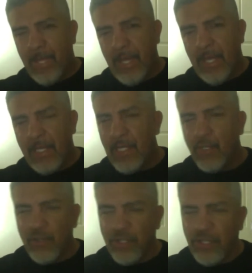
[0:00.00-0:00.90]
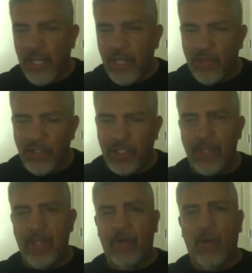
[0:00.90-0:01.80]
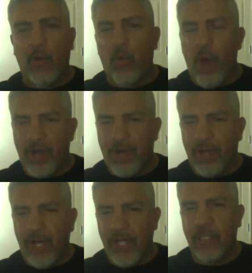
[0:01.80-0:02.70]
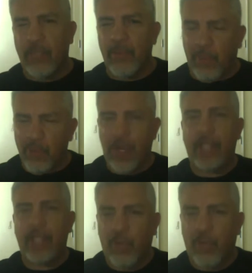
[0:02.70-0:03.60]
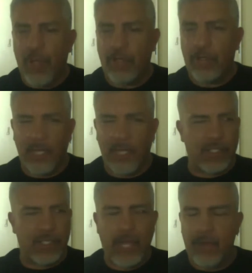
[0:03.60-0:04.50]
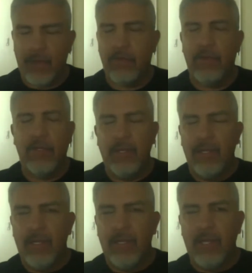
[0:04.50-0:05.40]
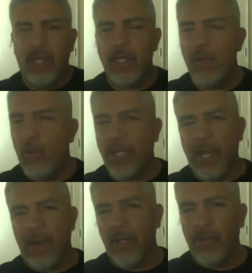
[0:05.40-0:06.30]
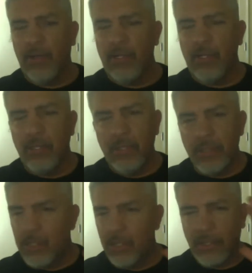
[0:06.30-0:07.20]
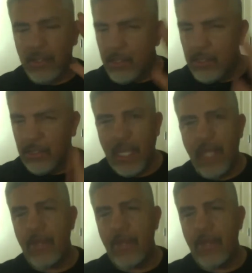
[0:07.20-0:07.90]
and he turns on the cold water and tells me, "Put your hands in the water and just stay there." And he walks out. He goes, "Just stay